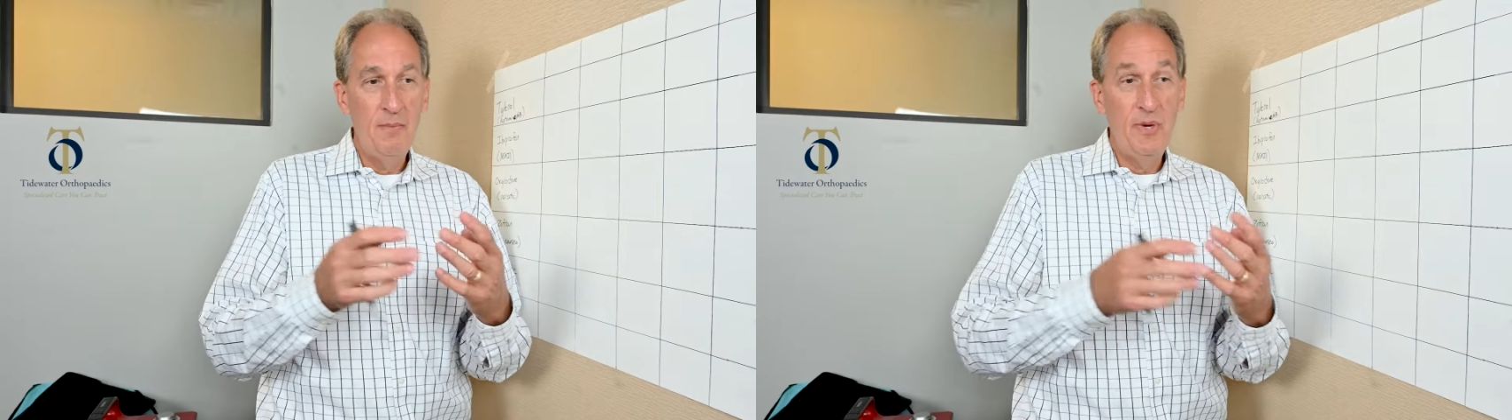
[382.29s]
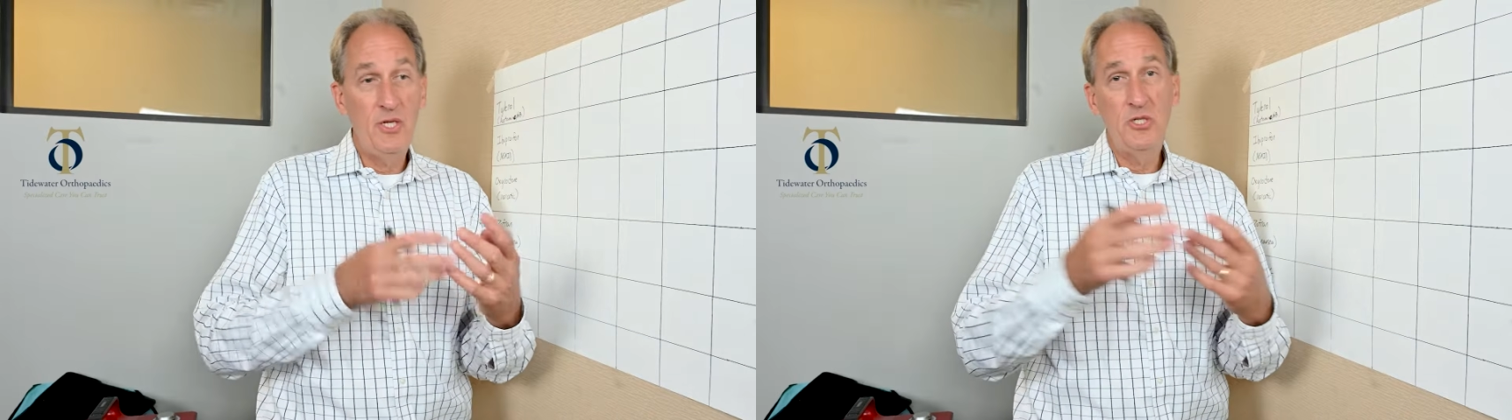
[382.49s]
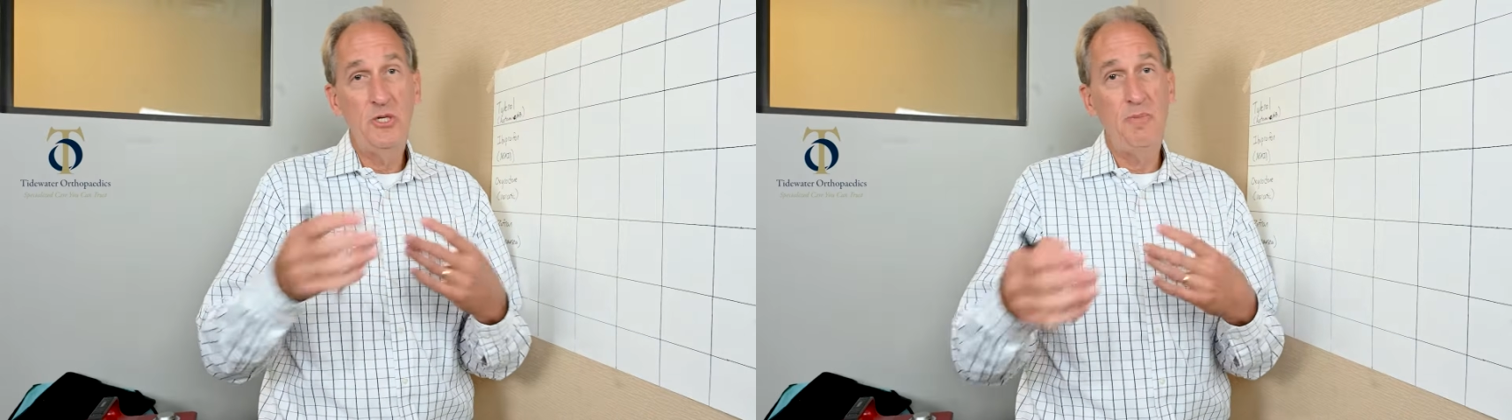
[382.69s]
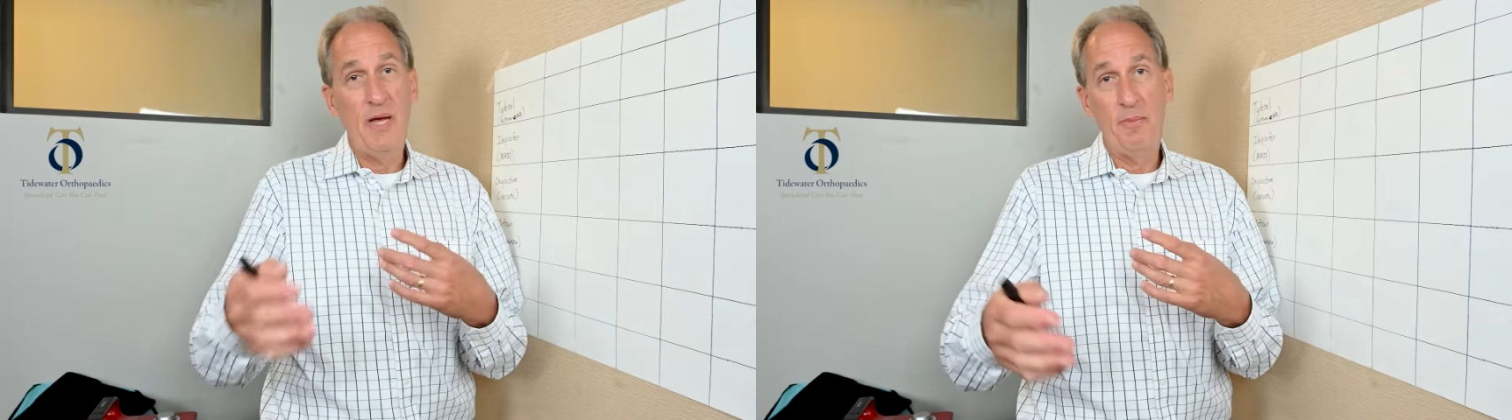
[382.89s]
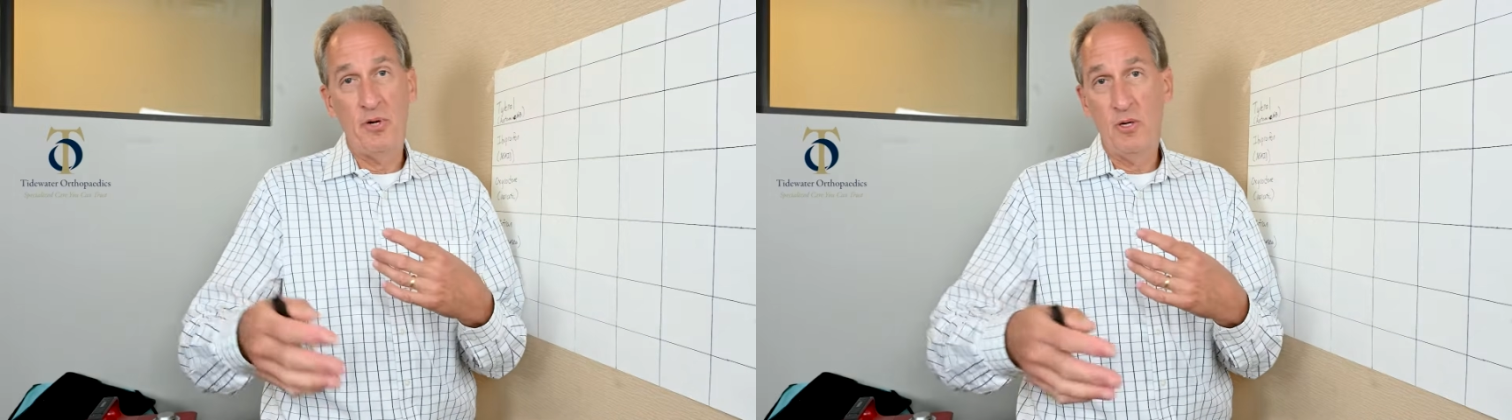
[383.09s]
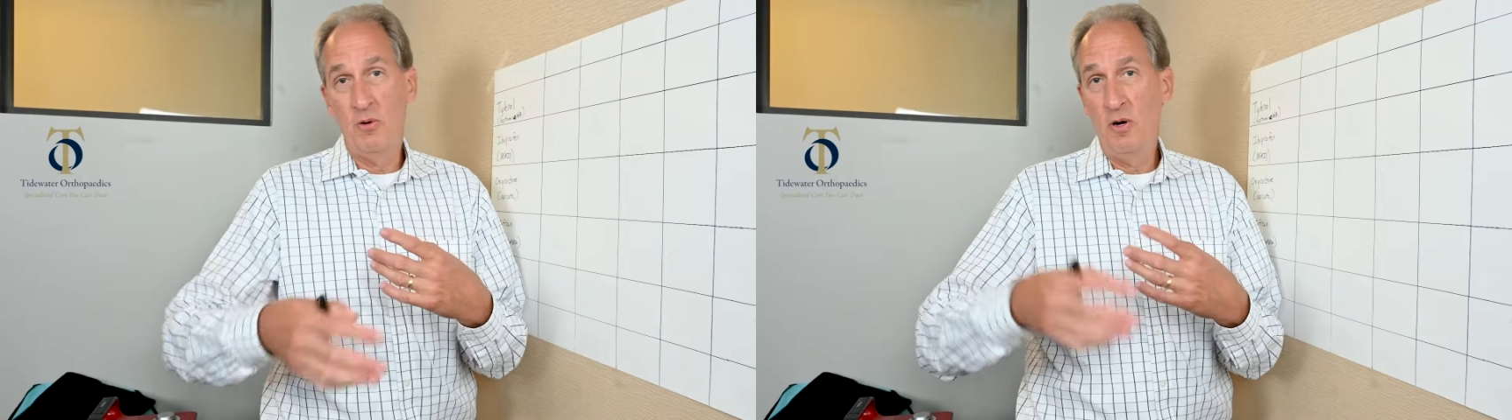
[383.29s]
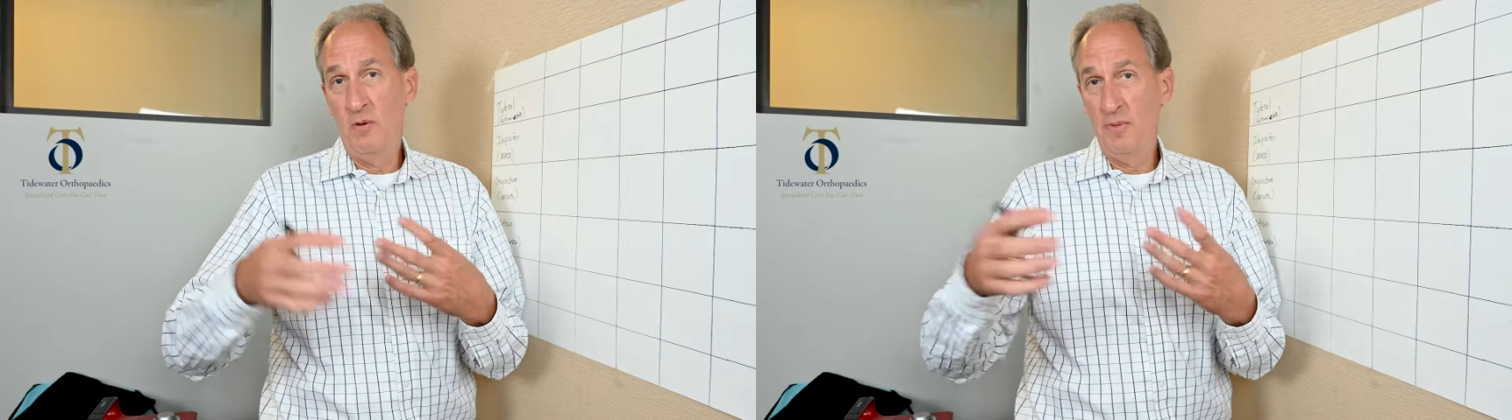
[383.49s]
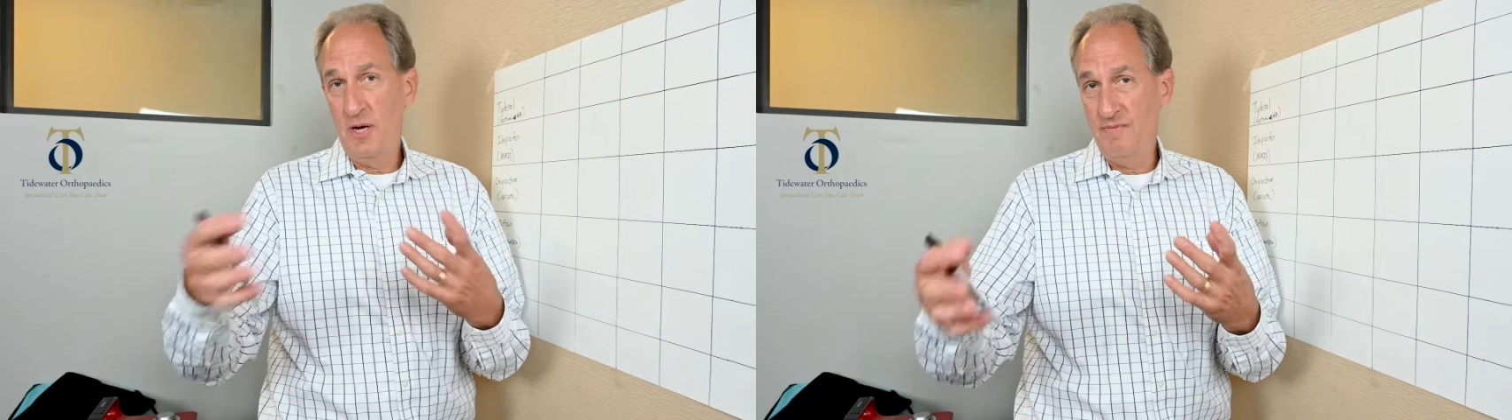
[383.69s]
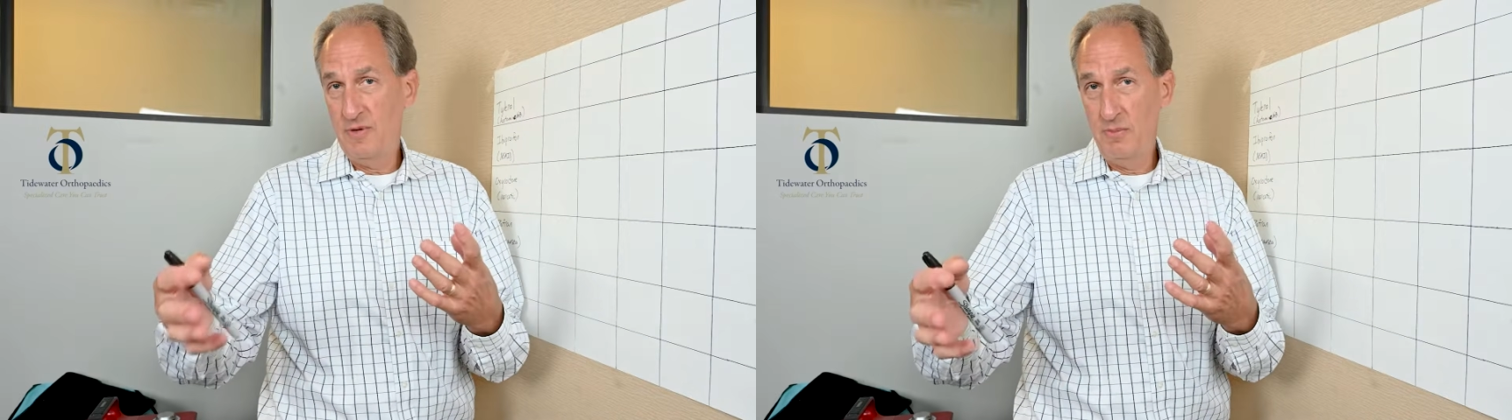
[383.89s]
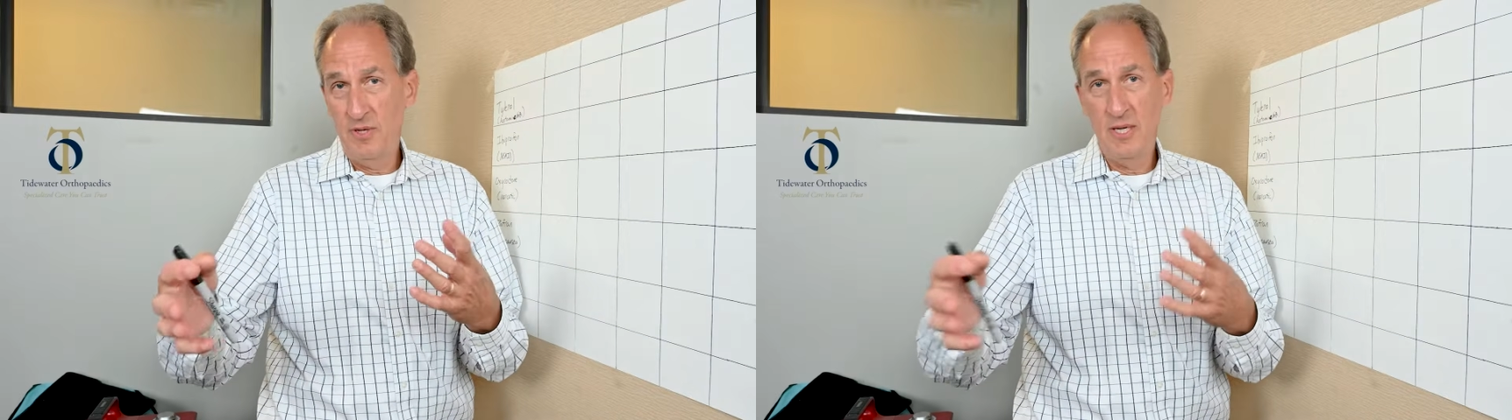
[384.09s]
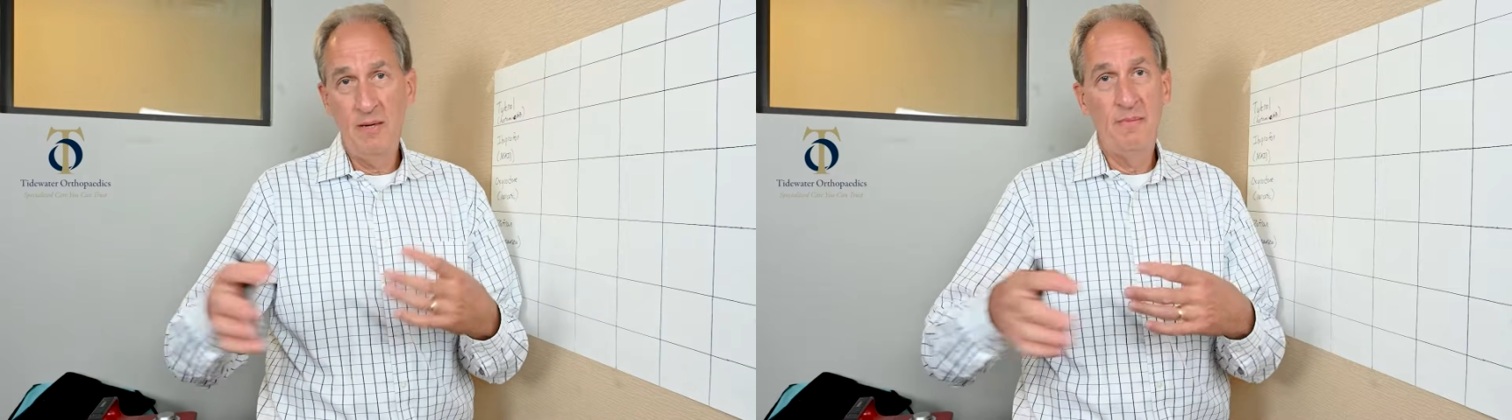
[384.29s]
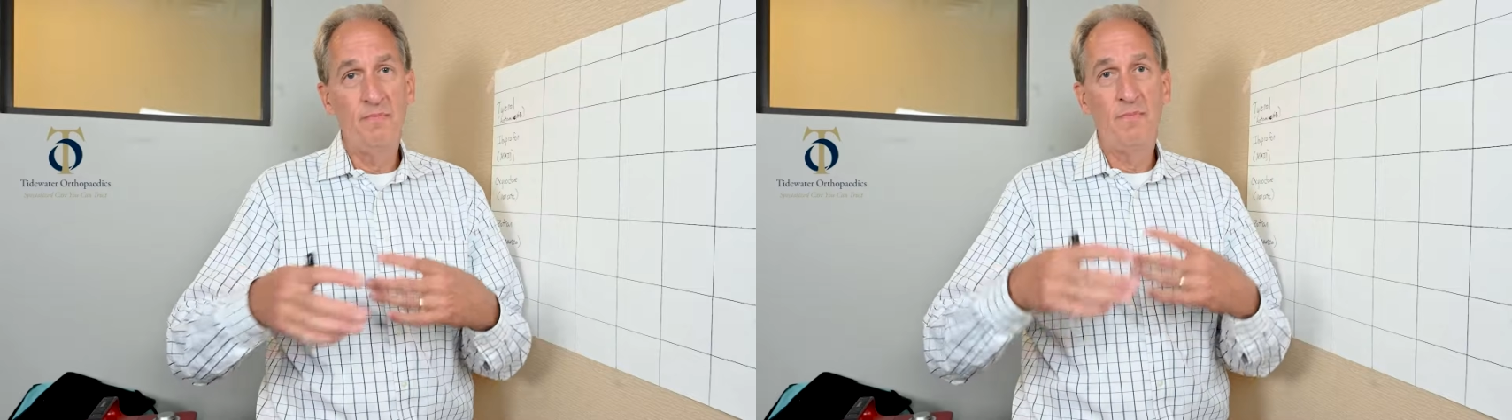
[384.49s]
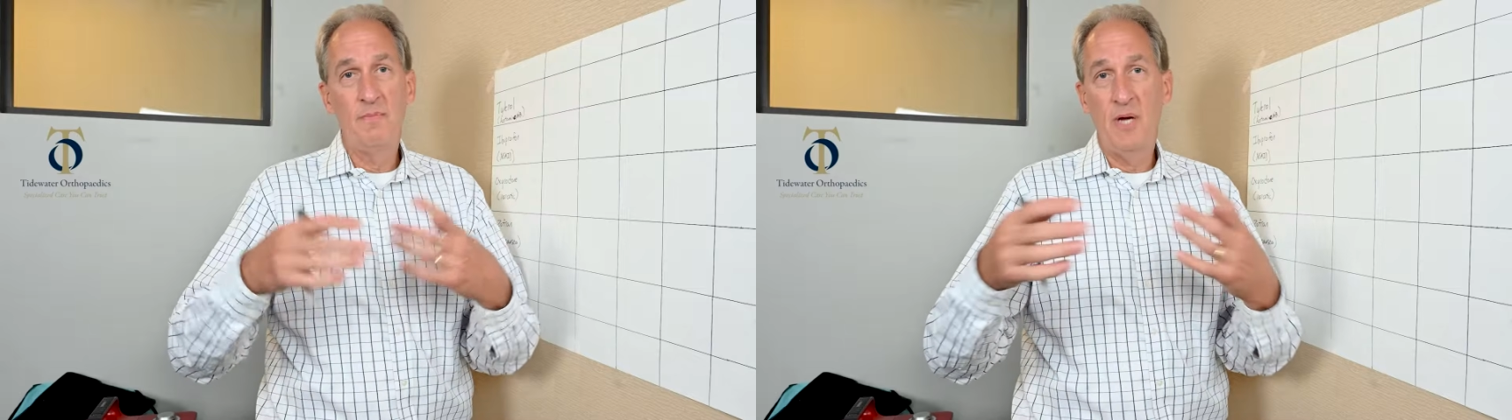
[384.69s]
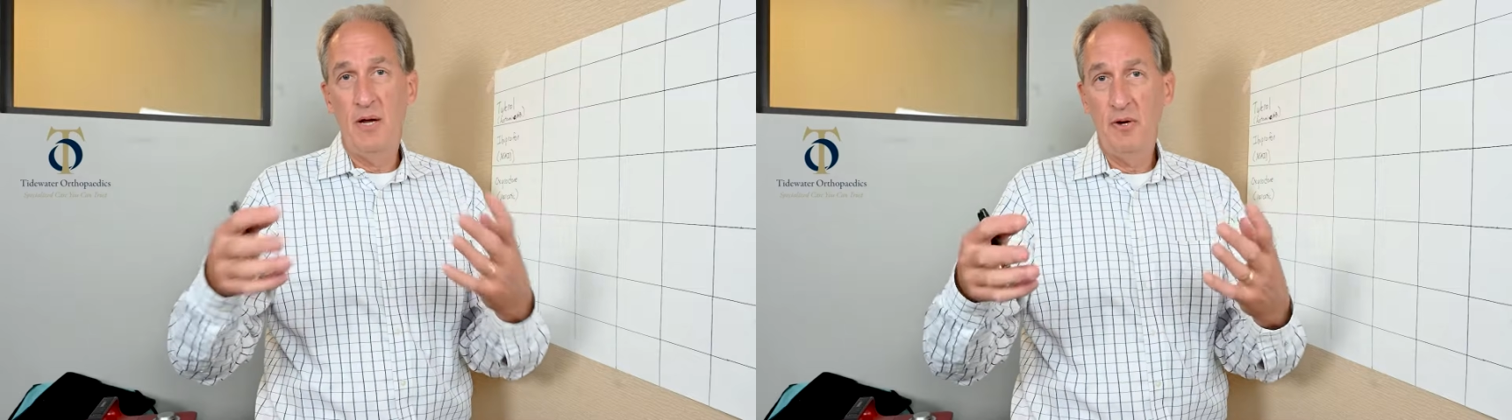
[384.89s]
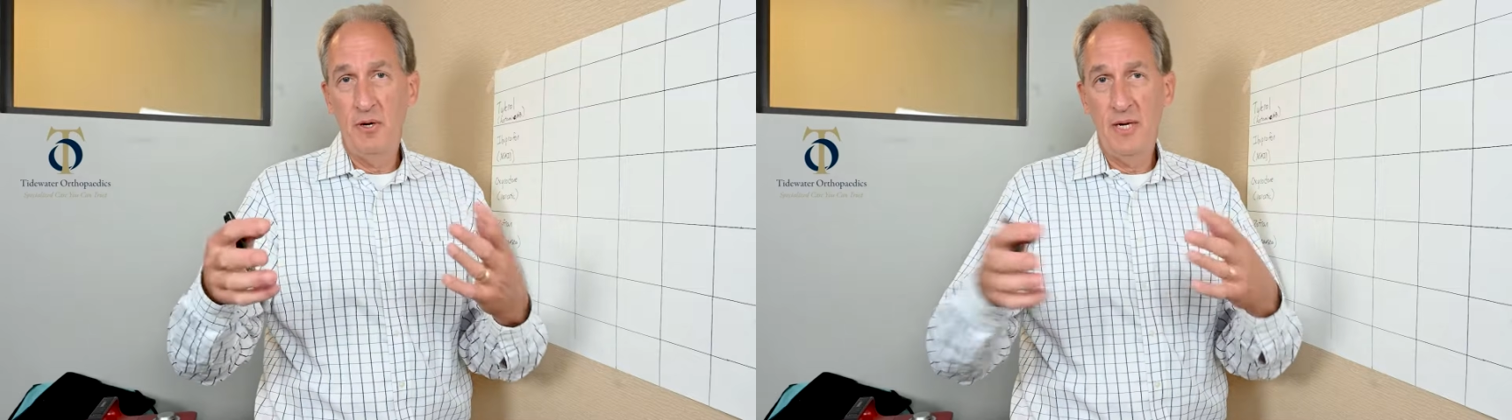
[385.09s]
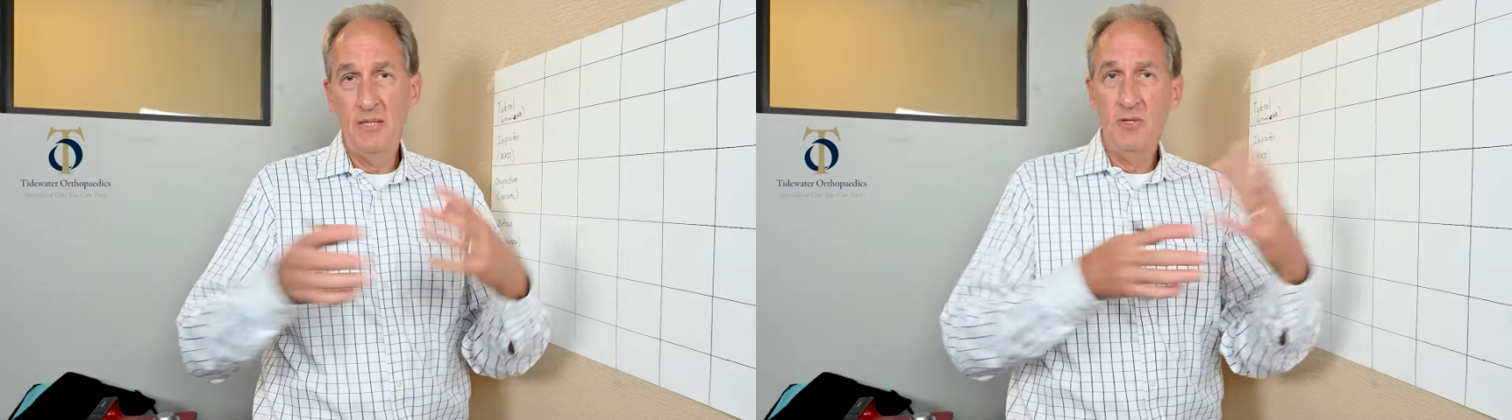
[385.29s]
But you should be able to go home comfortably, not hurting.